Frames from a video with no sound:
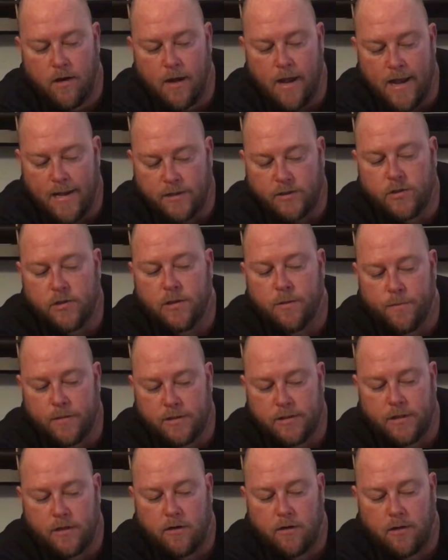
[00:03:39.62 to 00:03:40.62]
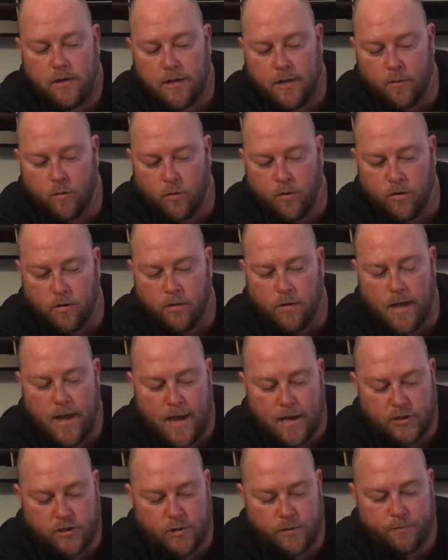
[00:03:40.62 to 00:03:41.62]
and to the material, it will
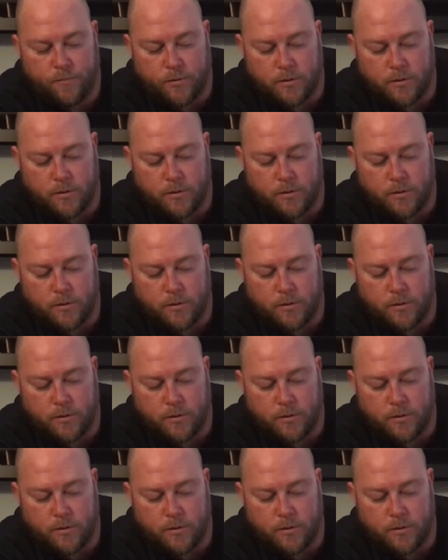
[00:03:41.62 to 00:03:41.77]
actually